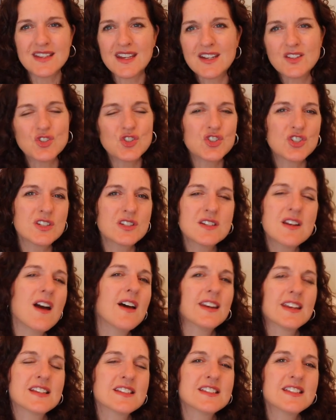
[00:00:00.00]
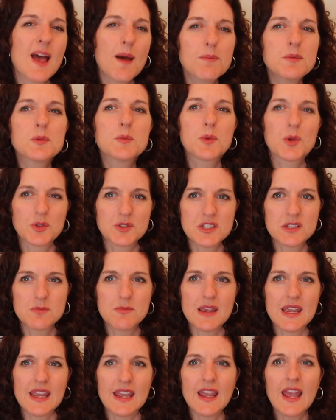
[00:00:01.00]
it's just not acceptable to
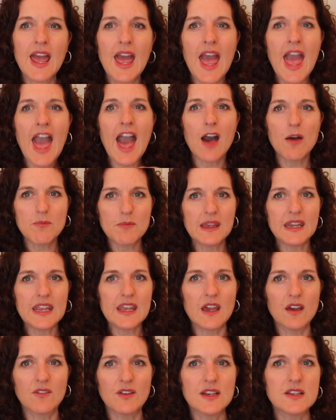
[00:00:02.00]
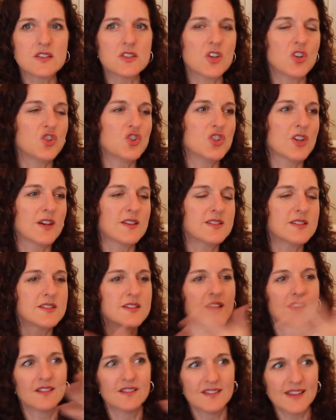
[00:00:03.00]
me how many of us just
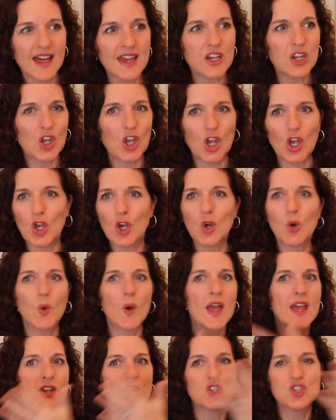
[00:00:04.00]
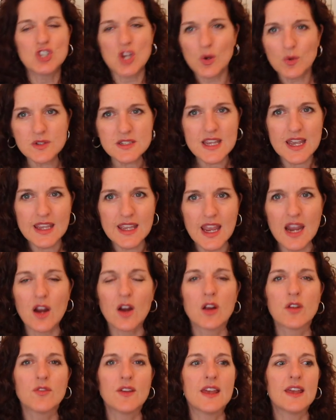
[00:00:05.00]
let it go and don't take
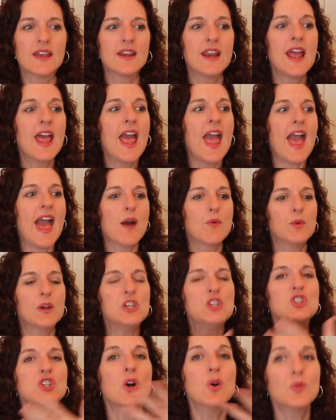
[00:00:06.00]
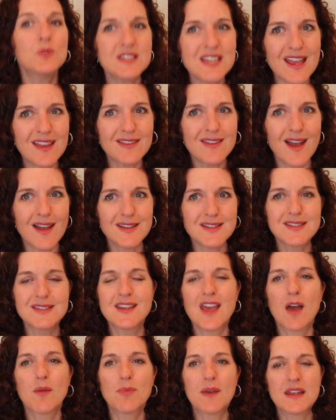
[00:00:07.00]
care of it, and we don't take that
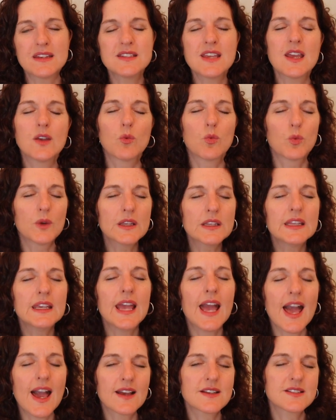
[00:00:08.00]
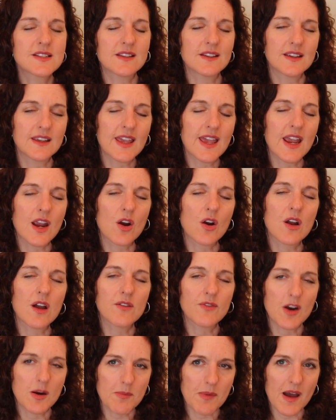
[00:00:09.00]
step and take really excellent care
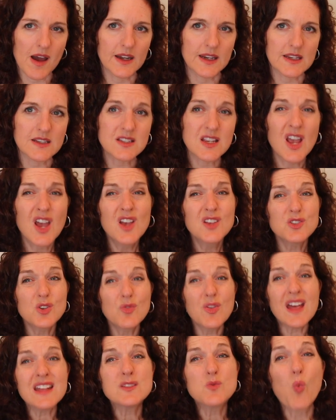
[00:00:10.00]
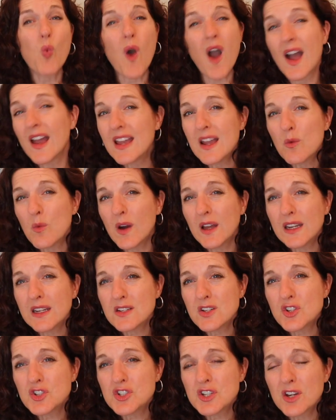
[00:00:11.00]
of our bodies. So that's why I wanted
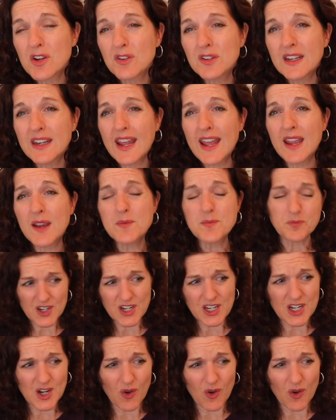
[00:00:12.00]
to share today. You